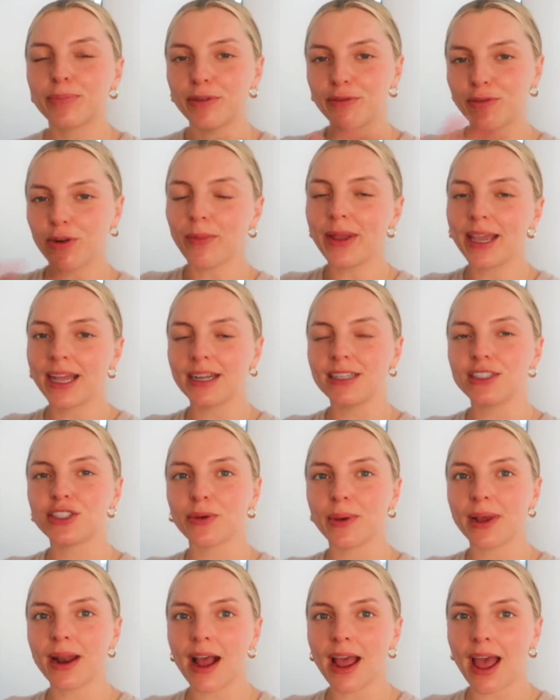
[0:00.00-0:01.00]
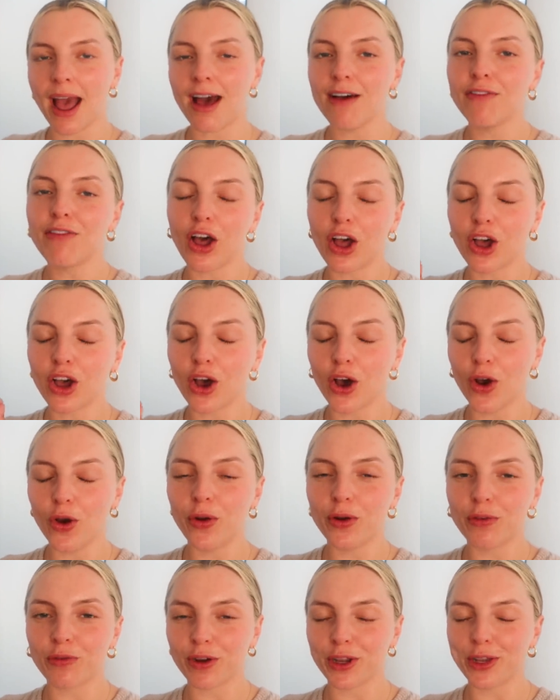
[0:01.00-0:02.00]
Before we get into it, I have a
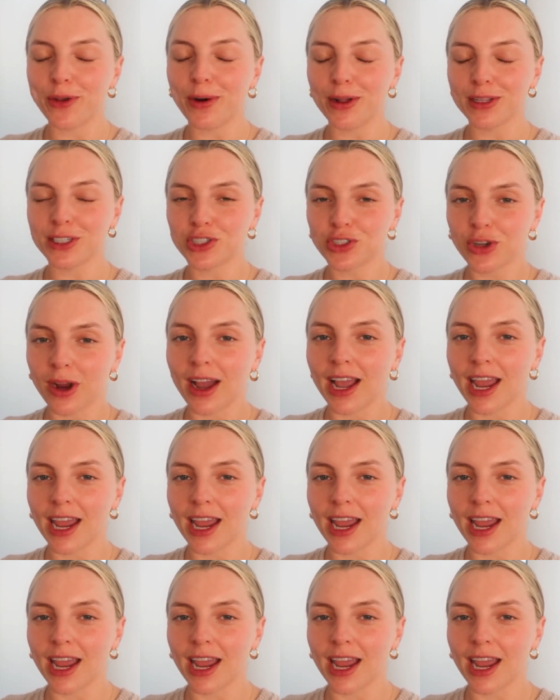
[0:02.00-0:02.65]
code for you all to try,